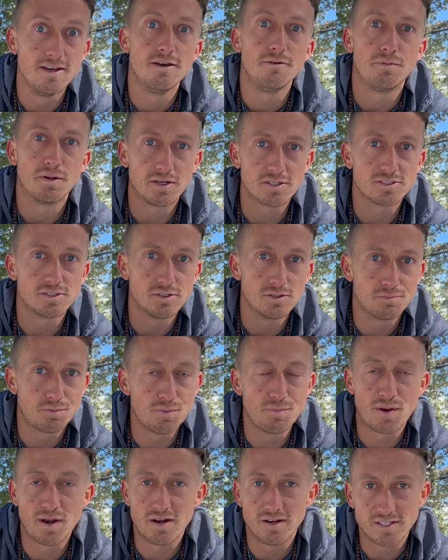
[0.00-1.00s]
but also
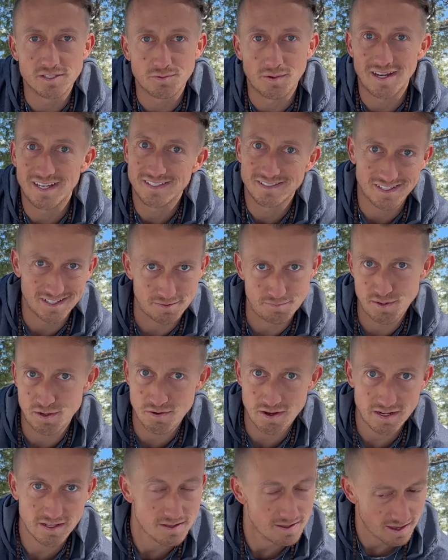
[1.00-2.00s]
preparedness wise, like be
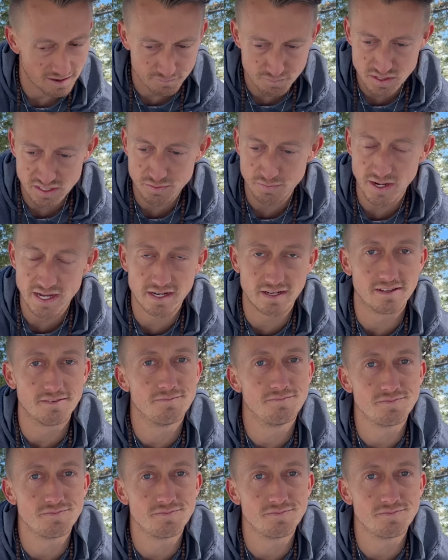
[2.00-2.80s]
ready, have peace of mind.